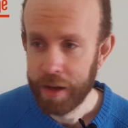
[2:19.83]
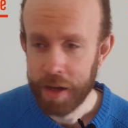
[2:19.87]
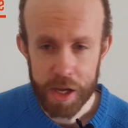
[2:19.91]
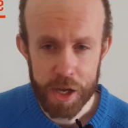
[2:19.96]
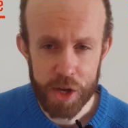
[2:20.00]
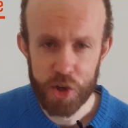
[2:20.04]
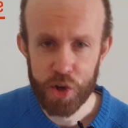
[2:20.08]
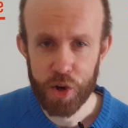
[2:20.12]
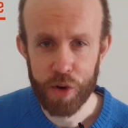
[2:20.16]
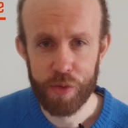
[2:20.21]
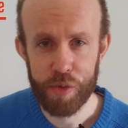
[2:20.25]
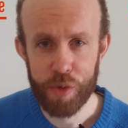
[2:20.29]

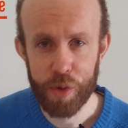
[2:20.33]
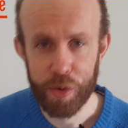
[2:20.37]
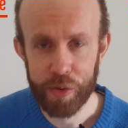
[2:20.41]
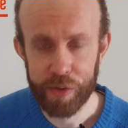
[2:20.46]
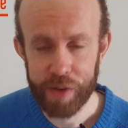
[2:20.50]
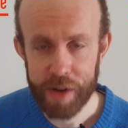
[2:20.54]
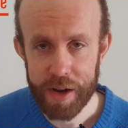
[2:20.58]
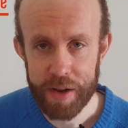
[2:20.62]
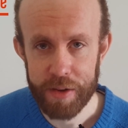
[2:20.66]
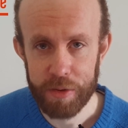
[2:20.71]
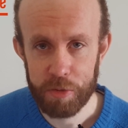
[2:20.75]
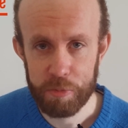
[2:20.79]
Each of
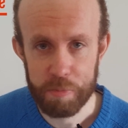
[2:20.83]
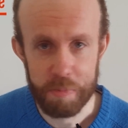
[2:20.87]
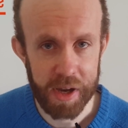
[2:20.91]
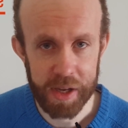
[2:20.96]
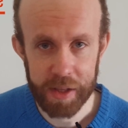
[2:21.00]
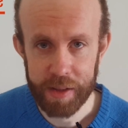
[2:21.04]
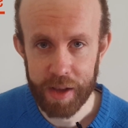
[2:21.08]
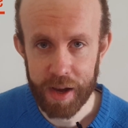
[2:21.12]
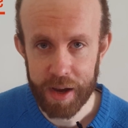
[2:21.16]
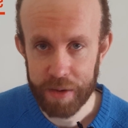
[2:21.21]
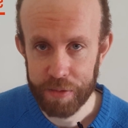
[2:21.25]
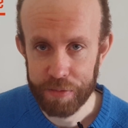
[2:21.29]
those leaves
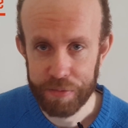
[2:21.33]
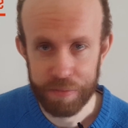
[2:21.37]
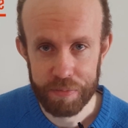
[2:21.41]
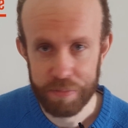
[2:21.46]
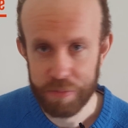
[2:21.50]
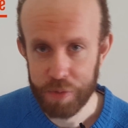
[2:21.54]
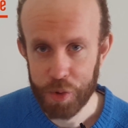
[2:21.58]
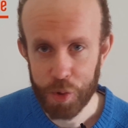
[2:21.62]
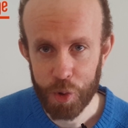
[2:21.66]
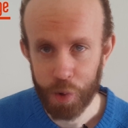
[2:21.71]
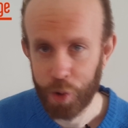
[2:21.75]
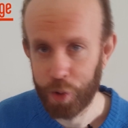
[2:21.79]
might have,
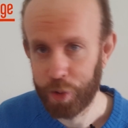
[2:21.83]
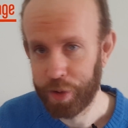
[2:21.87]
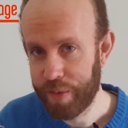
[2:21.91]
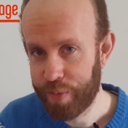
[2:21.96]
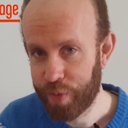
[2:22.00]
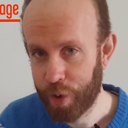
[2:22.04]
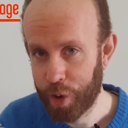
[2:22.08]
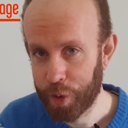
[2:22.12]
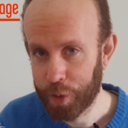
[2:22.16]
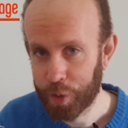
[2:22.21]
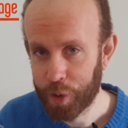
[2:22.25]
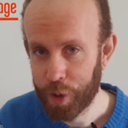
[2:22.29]
you know, a
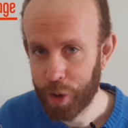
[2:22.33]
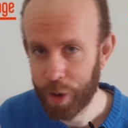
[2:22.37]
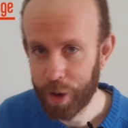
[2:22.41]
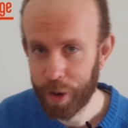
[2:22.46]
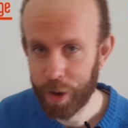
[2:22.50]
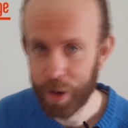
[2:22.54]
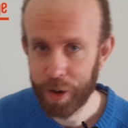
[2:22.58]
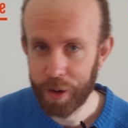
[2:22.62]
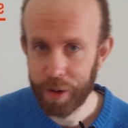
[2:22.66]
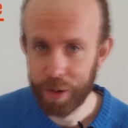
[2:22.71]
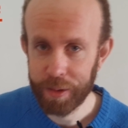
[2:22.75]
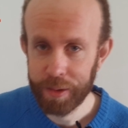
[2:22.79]
different
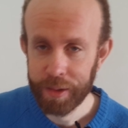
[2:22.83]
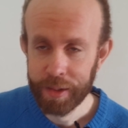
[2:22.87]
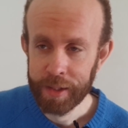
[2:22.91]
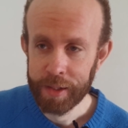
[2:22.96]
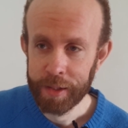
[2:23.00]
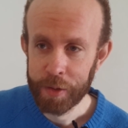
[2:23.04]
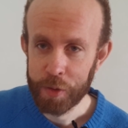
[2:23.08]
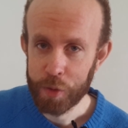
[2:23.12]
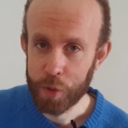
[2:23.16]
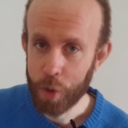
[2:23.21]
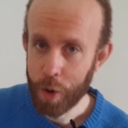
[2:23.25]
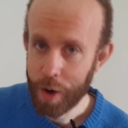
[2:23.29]
color.
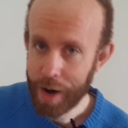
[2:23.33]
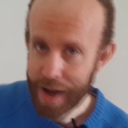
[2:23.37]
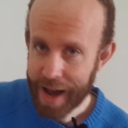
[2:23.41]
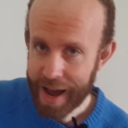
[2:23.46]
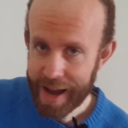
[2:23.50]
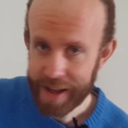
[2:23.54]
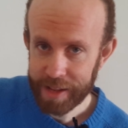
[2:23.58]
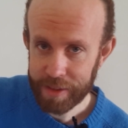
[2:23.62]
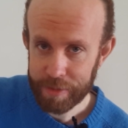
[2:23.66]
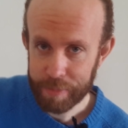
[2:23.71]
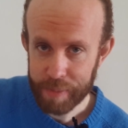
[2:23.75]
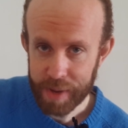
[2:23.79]
The
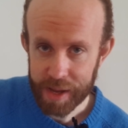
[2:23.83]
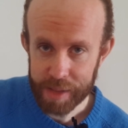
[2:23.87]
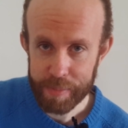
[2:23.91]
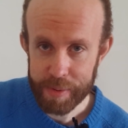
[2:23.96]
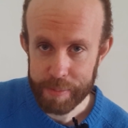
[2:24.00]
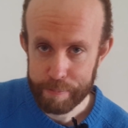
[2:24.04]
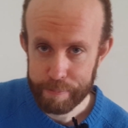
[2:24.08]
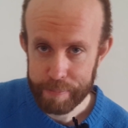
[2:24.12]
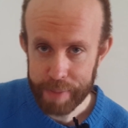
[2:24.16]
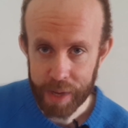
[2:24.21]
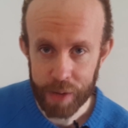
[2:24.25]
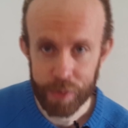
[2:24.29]
light might
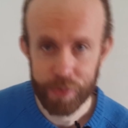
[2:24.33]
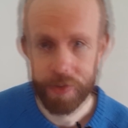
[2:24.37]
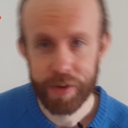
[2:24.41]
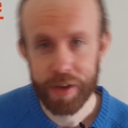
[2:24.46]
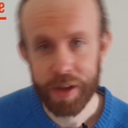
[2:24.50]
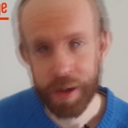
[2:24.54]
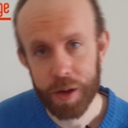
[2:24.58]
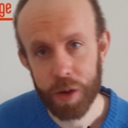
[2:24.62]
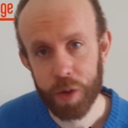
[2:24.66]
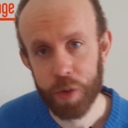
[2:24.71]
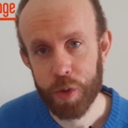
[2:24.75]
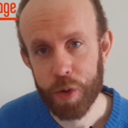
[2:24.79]
be
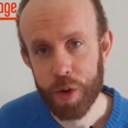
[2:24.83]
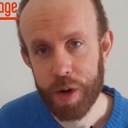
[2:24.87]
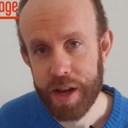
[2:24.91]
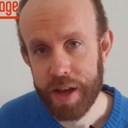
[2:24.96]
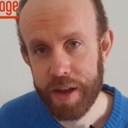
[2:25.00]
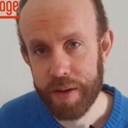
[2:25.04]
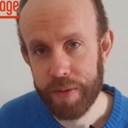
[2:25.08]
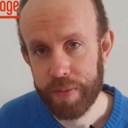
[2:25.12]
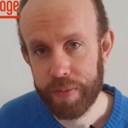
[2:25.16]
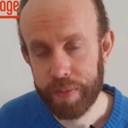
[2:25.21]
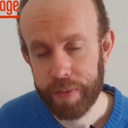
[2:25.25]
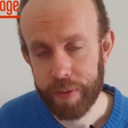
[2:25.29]
bouncing on the
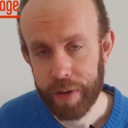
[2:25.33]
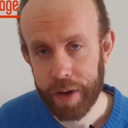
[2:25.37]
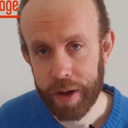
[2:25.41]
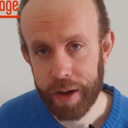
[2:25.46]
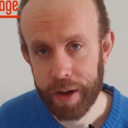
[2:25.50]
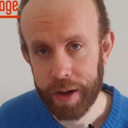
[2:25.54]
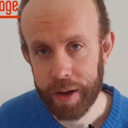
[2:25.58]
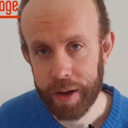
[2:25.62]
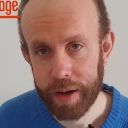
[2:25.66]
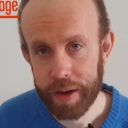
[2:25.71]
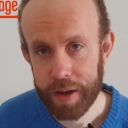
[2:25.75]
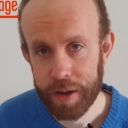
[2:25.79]
leaf
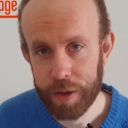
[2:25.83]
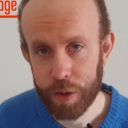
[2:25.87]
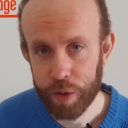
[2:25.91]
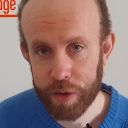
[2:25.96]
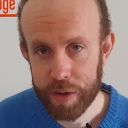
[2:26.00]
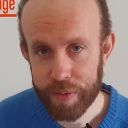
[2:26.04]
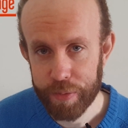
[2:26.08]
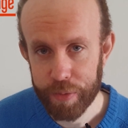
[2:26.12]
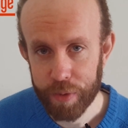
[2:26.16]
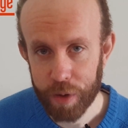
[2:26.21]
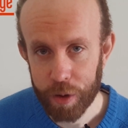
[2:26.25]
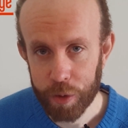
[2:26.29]
in a
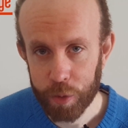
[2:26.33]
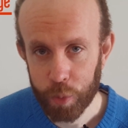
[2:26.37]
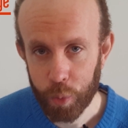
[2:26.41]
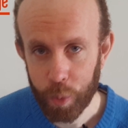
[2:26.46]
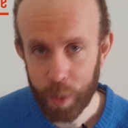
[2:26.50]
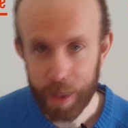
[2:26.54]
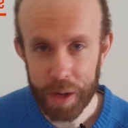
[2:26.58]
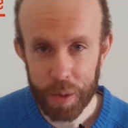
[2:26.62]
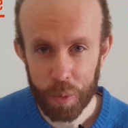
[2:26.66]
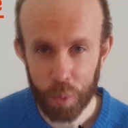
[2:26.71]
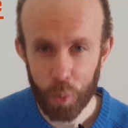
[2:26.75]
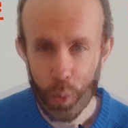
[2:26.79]
different
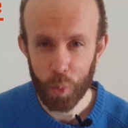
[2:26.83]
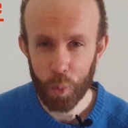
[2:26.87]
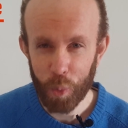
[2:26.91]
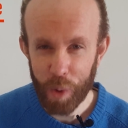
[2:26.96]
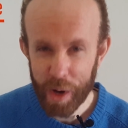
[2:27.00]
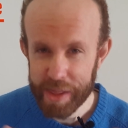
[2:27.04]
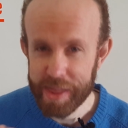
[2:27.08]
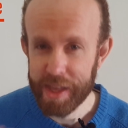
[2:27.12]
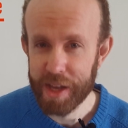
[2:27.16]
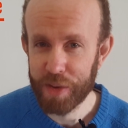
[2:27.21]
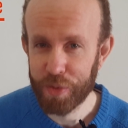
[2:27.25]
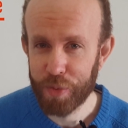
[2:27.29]
way.
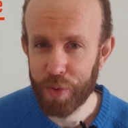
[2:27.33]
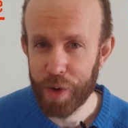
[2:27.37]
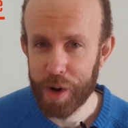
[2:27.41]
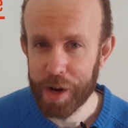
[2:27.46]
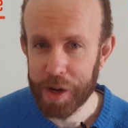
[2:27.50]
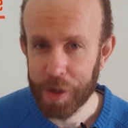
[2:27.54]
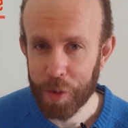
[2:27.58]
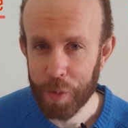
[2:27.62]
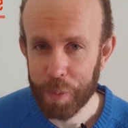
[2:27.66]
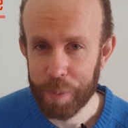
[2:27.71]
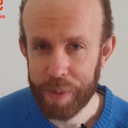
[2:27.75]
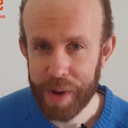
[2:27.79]
Well, that's
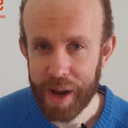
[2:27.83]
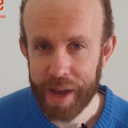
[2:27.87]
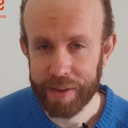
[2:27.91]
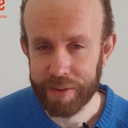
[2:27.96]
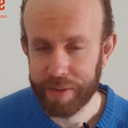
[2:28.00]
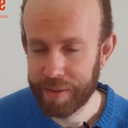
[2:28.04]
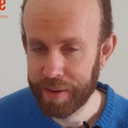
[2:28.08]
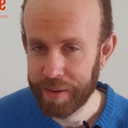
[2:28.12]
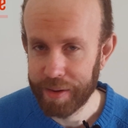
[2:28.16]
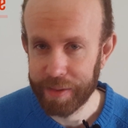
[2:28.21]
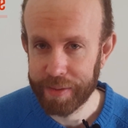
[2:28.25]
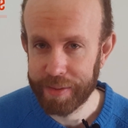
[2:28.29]
very
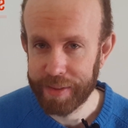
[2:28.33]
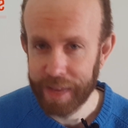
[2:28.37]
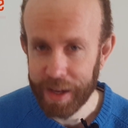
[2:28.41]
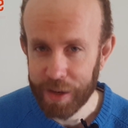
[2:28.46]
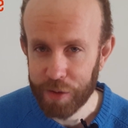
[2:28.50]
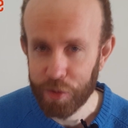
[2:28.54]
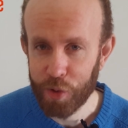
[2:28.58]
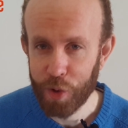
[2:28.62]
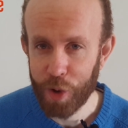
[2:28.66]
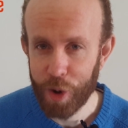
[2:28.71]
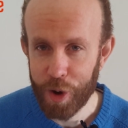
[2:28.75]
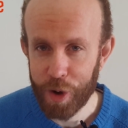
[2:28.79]
complex. It
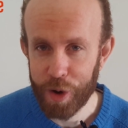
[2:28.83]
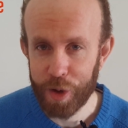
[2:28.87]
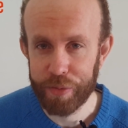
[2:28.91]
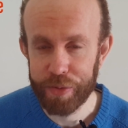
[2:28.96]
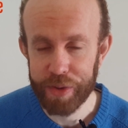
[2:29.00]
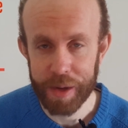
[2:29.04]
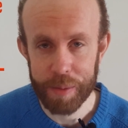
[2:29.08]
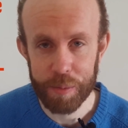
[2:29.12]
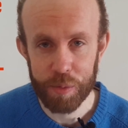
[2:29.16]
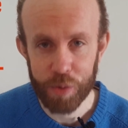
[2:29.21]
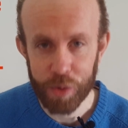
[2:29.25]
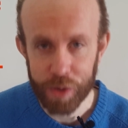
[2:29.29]
takes a lot
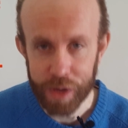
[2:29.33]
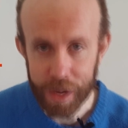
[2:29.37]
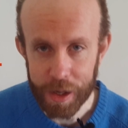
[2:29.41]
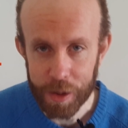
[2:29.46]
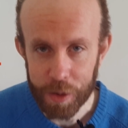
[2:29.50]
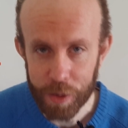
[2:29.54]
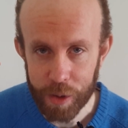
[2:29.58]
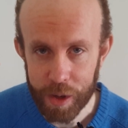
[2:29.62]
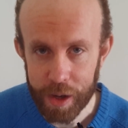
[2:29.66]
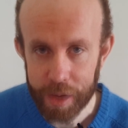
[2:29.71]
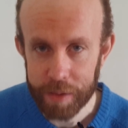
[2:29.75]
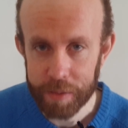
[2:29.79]
of time to
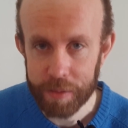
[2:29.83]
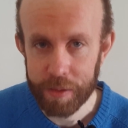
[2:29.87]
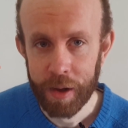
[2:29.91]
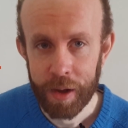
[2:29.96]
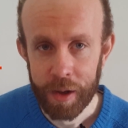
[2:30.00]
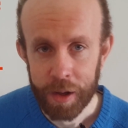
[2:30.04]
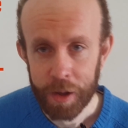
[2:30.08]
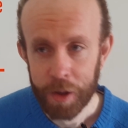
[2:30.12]
calculate.